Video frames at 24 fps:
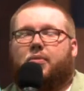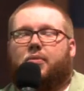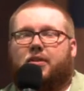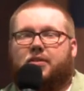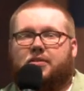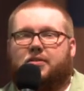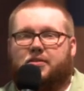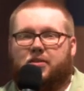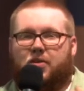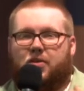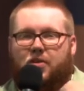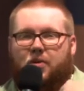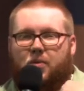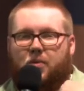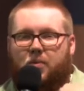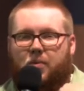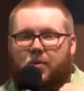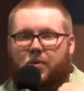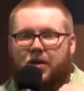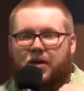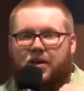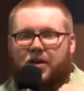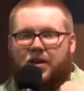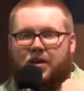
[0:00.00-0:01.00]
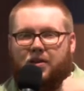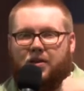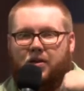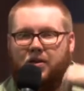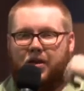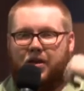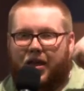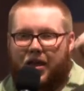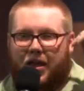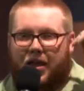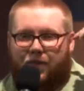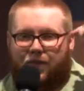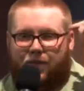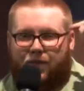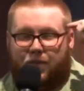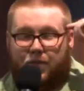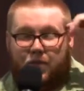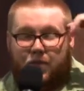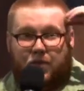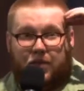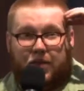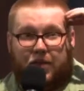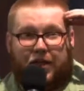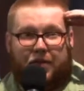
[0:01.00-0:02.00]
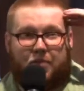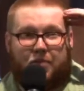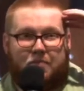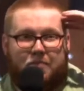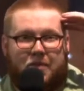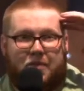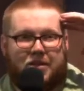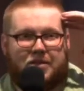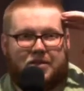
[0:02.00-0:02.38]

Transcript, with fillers: but it's so that we can, like,